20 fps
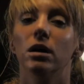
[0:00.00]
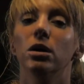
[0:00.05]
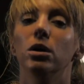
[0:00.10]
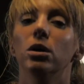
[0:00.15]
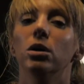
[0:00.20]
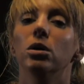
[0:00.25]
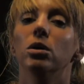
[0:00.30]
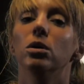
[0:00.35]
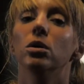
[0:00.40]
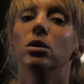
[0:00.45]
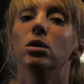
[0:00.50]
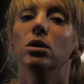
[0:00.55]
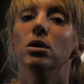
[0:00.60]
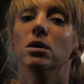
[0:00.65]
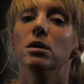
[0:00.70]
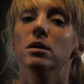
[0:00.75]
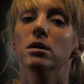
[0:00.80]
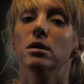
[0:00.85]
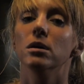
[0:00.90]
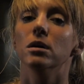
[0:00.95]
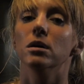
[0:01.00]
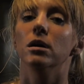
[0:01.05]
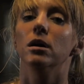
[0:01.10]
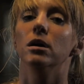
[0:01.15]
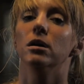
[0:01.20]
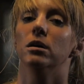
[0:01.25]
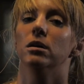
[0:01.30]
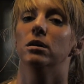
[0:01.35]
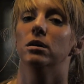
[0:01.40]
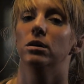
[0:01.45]
stuff like that.
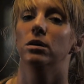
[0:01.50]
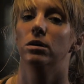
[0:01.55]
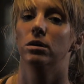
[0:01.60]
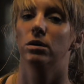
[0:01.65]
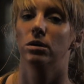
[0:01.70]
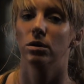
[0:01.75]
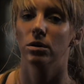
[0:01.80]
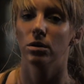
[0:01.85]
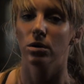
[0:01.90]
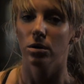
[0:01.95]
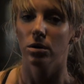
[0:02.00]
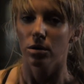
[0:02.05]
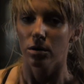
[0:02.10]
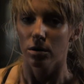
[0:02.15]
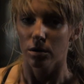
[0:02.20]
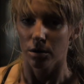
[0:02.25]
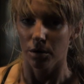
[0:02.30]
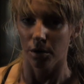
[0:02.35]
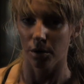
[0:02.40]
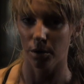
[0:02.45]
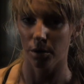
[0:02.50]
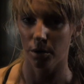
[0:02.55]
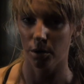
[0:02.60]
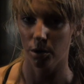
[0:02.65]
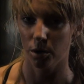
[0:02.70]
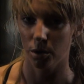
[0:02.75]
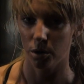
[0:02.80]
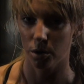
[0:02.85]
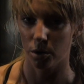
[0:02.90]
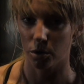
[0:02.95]
And then dopamine
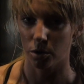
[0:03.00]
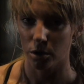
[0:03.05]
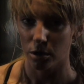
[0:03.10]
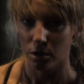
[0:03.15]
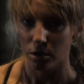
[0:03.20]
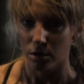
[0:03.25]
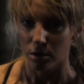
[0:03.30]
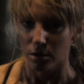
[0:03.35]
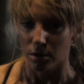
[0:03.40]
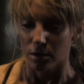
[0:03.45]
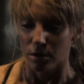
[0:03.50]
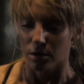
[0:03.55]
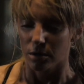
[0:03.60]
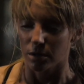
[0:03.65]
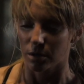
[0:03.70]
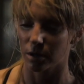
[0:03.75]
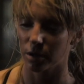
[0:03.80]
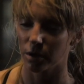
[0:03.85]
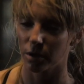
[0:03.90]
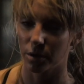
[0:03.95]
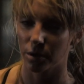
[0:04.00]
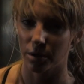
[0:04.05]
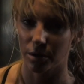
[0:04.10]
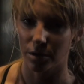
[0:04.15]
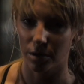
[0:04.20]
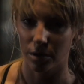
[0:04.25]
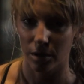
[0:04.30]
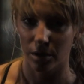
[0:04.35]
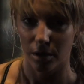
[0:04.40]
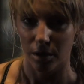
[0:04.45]
precursors I'd like to put in there
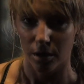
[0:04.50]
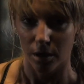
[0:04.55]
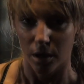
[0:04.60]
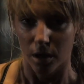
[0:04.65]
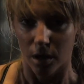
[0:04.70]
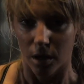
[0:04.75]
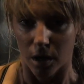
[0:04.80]
too.